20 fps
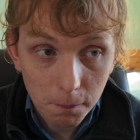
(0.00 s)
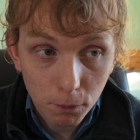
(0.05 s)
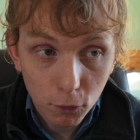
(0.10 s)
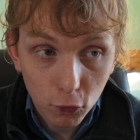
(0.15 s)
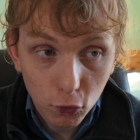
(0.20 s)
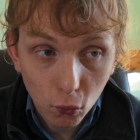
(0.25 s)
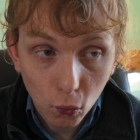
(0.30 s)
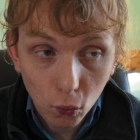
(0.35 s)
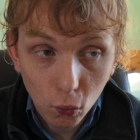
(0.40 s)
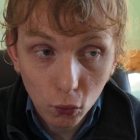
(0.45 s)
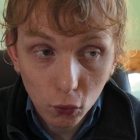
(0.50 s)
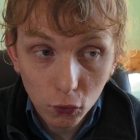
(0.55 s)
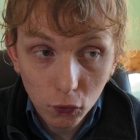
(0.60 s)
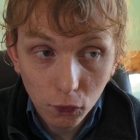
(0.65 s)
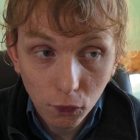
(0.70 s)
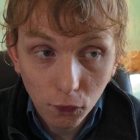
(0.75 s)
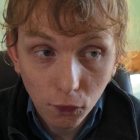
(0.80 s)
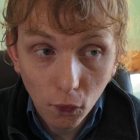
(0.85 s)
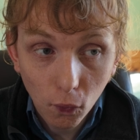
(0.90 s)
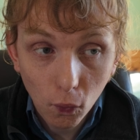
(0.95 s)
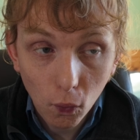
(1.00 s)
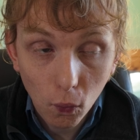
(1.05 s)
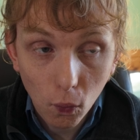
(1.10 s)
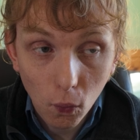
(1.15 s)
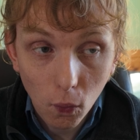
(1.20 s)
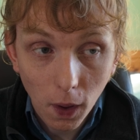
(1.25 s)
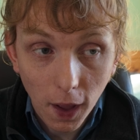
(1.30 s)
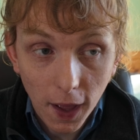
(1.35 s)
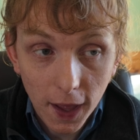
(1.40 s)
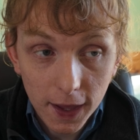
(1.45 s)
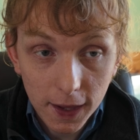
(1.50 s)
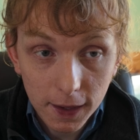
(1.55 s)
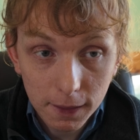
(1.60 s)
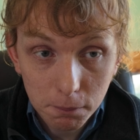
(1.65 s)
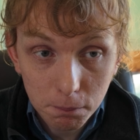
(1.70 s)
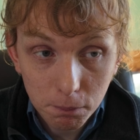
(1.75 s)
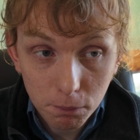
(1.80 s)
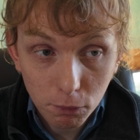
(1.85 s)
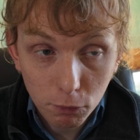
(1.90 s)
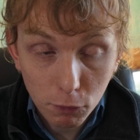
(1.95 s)
source for a
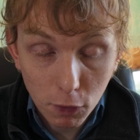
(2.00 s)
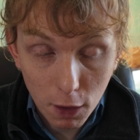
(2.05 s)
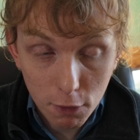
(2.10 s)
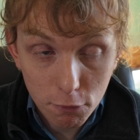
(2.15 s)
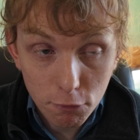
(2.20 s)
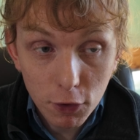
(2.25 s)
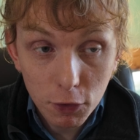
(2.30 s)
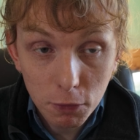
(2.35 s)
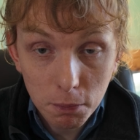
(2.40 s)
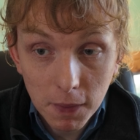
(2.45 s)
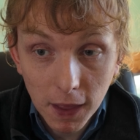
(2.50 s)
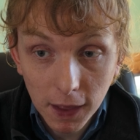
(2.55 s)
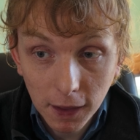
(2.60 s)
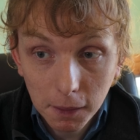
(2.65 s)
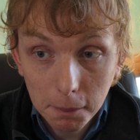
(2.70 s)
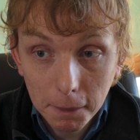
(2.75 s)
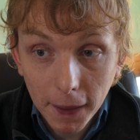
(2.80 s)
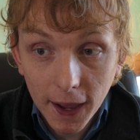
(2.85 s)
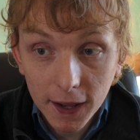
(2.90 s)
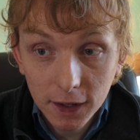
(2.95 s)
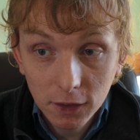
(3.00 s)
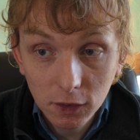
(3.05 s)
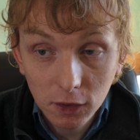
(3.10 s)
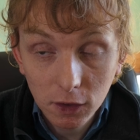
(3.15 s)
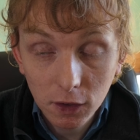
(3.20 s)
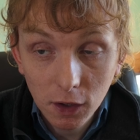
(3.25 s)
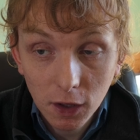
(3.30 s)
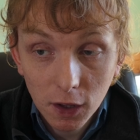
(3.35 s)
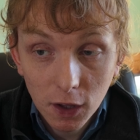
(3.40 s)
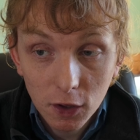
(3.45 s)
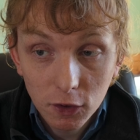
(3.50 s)
rhythmic pattern.